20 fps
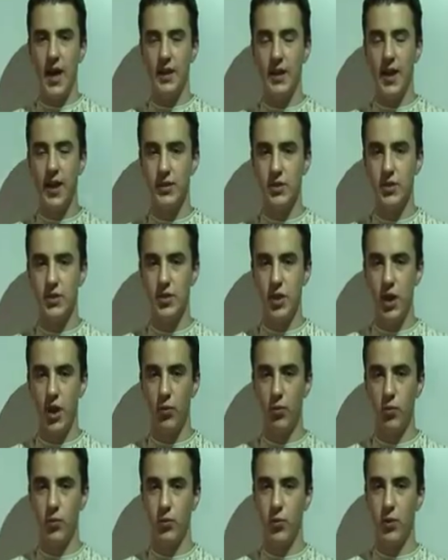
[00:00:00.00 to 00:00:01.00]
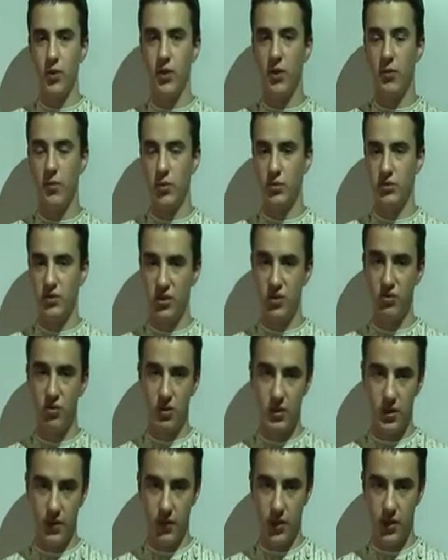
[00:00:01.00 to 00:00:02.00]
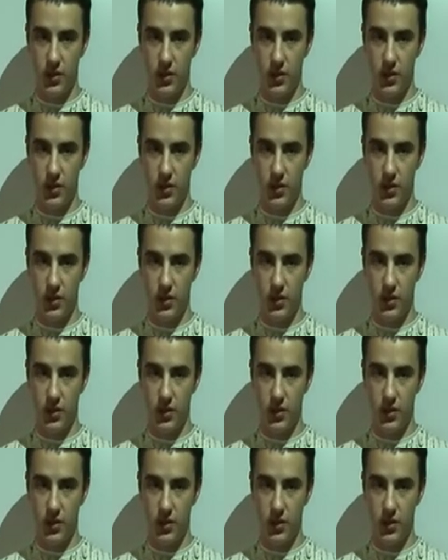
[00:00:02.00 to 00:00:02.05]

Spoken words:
I'd like to start with one of the most destructive